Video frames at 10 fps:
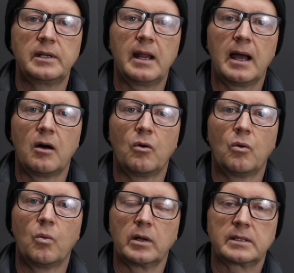now
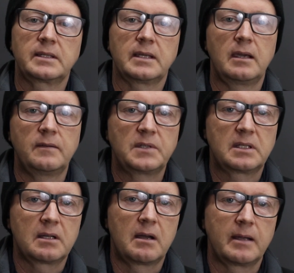or what saves
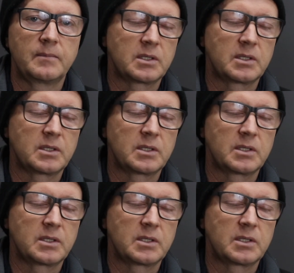time.